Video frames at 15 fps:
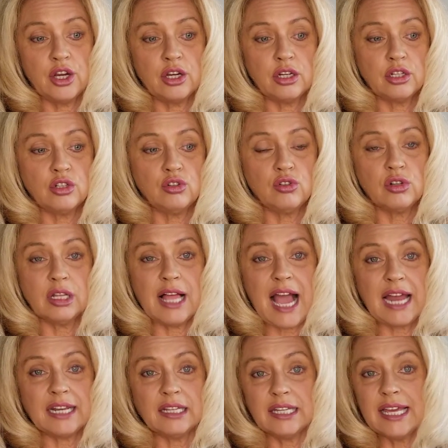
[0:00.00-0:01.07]
Google
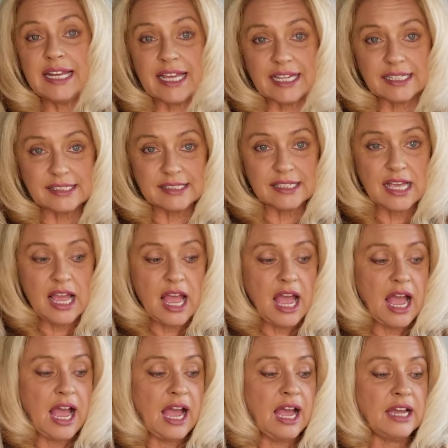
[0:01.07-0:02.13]
Analytics
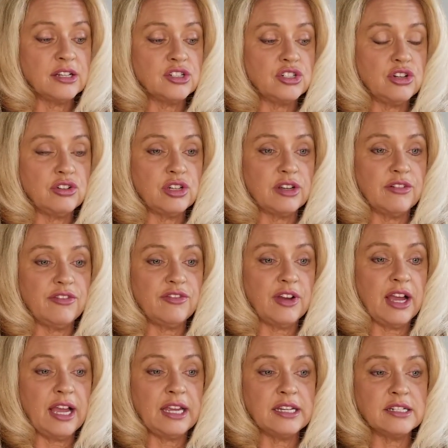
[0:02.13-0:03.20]
and you can
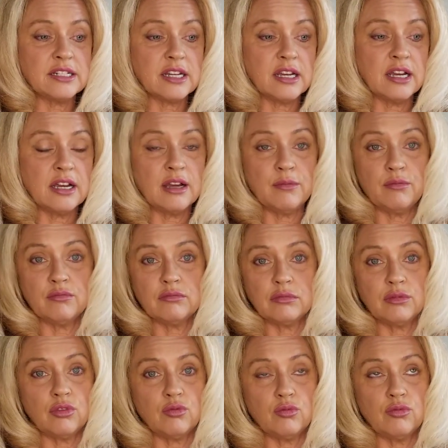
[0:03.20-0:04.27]
find
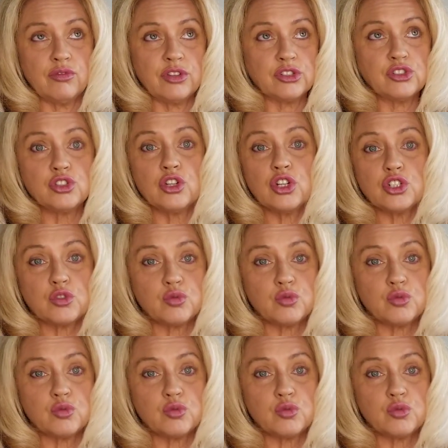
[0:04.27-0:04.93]
the search